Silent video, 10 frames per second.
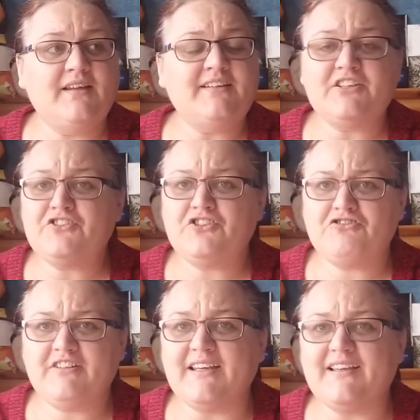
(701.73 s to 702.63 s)
addiction
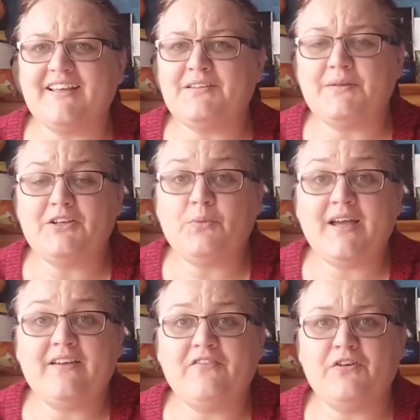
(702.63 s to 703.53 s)
to drink is in a
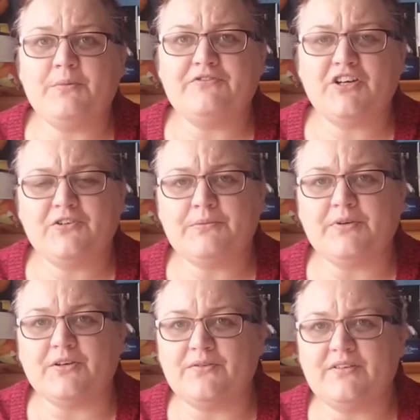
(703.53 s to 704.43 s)
way a form of child
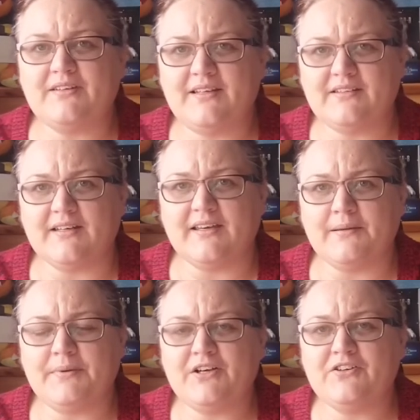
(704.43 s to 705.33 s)
abuse, isn't
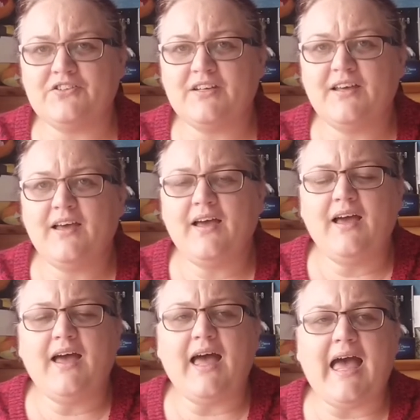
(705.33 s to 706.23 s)
it? Because,
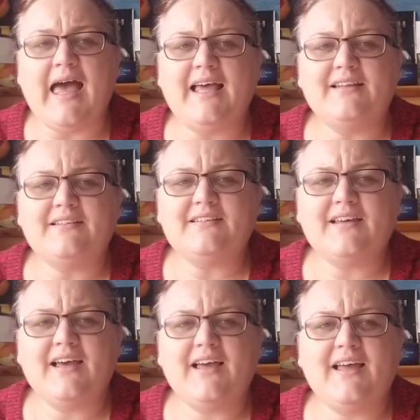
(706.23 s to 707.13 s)
and
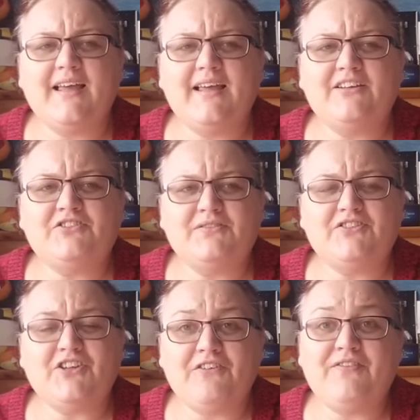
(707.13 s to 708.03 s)

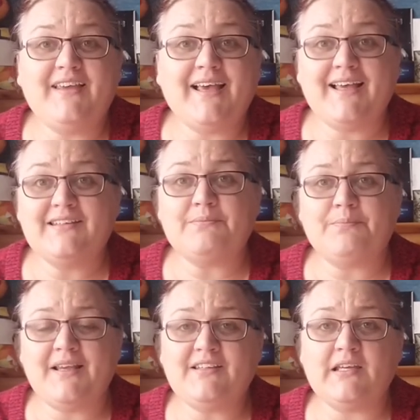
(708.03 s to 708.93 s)
Sophie
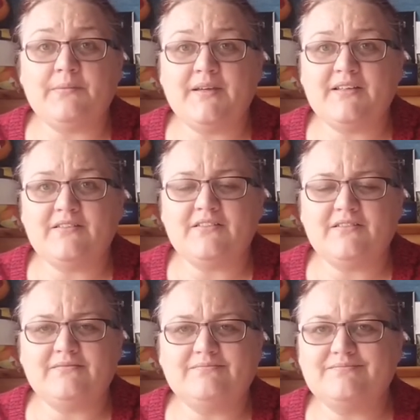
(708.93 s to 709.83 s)
has basically been
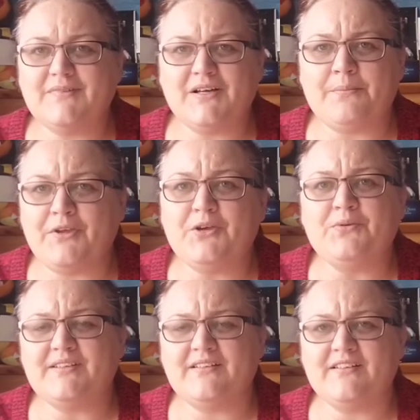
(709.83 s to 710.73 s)

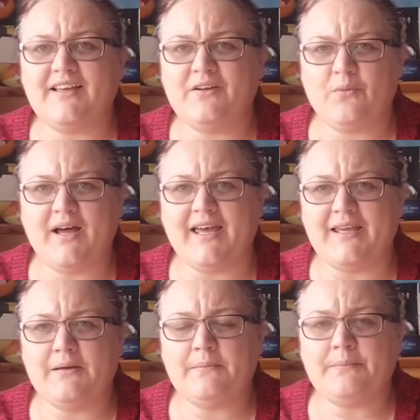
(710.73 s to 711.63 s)
abused in a
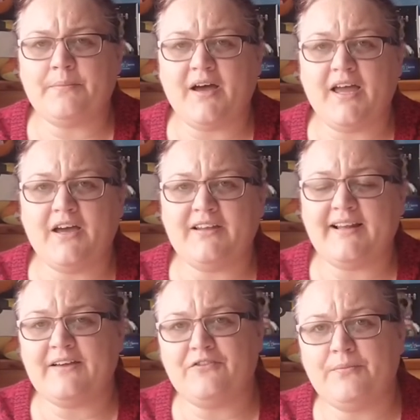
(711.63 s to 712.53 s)
way by her
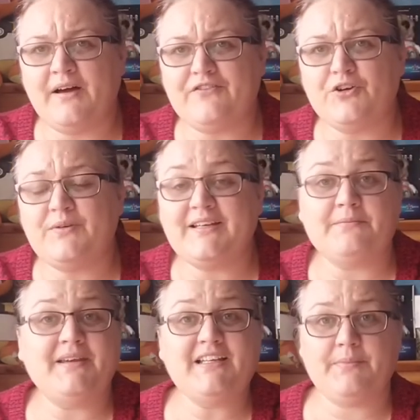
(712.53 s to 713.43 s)
neglectful mother, who
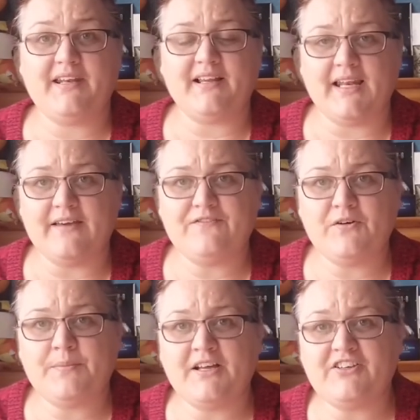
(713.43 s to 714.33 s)
didn't mean to be
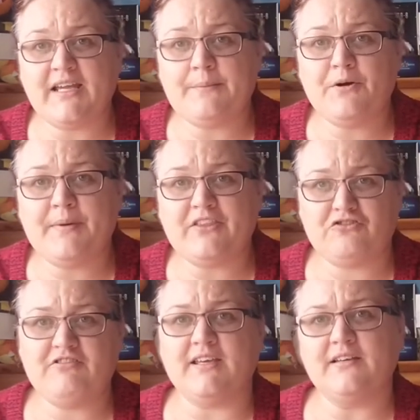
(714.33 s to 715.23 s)
neglectful, but she cared more
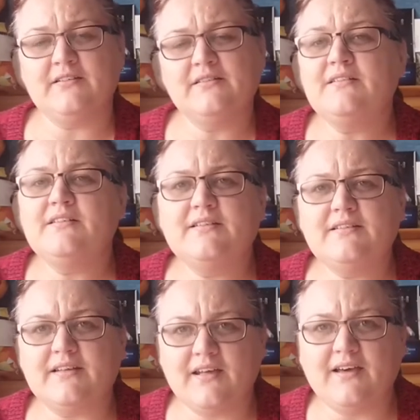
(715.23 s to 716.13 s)
about the drink
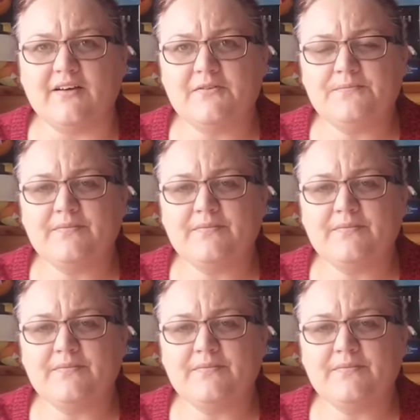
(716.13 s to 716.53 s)
than her.